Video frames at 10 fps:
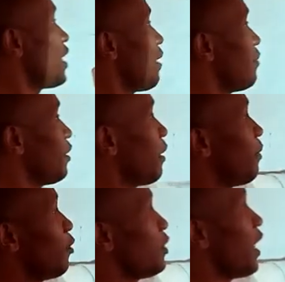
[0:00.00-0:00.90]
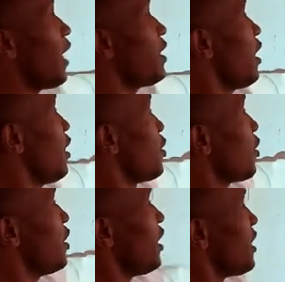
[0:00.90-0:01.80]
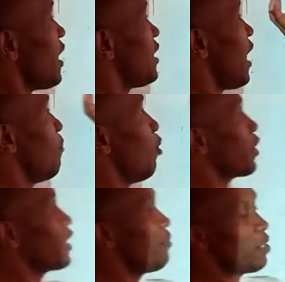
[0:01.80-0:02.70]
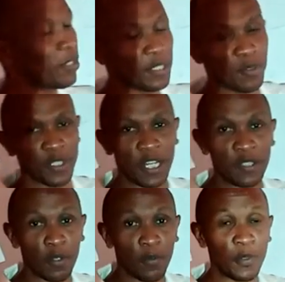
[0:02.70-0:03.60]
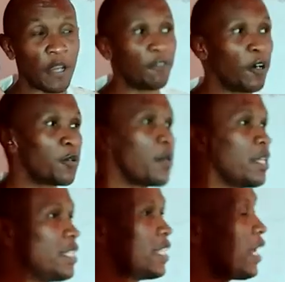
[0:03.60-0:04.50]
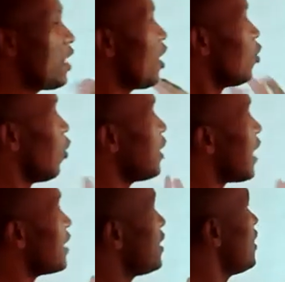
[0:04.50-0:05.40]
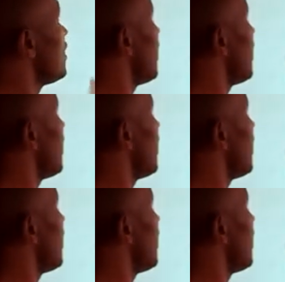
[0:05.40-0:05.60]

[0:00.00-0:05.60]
something about that. So this is a thermochemical equation, as what we have already said. What does it